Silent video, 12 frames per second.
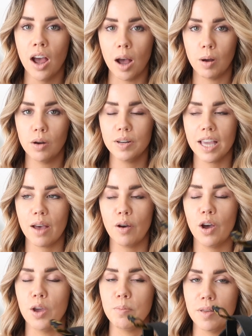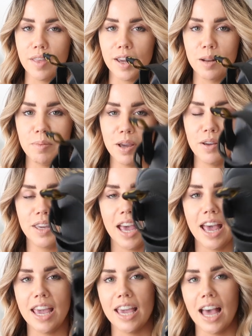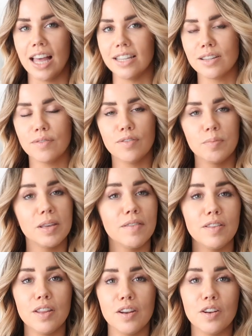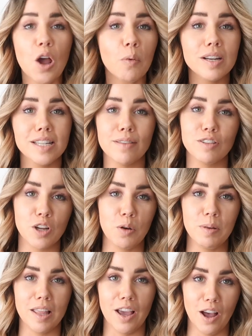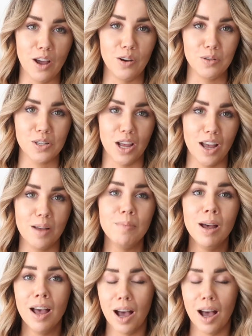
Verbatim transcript: I'm holding out hope that they're going to be okay and from given that no one has ever told me they hurt long term